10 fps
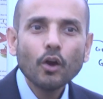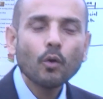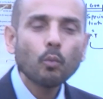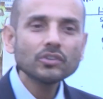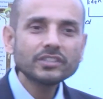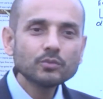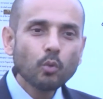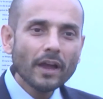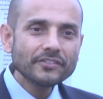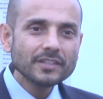What's his
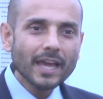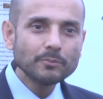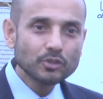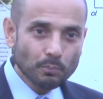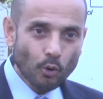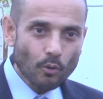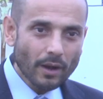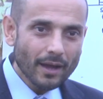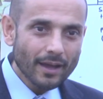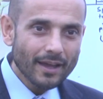wife's name?
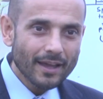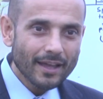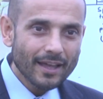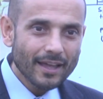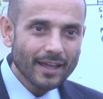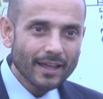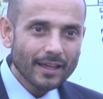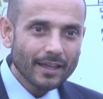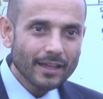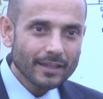Zipporah.
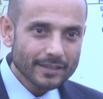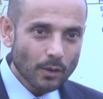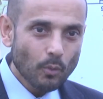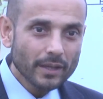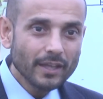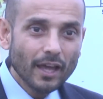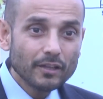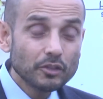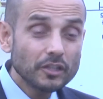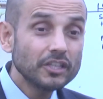That one.
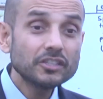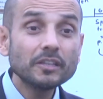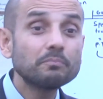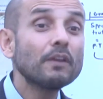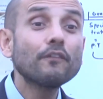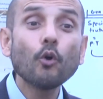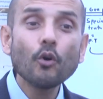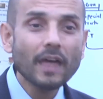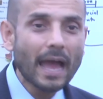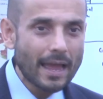
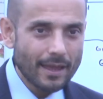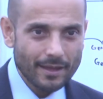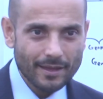Before that.